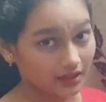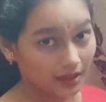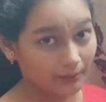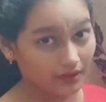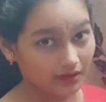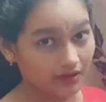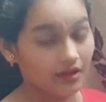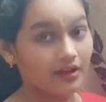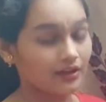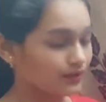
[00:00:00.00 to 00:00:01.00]
number,
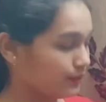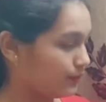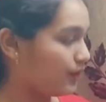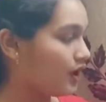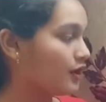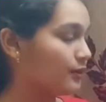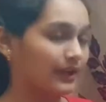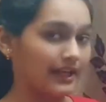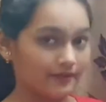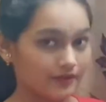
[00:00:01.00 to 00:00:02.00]
so
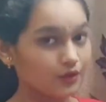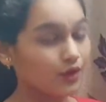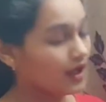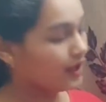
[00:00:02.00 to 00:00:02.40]
we have to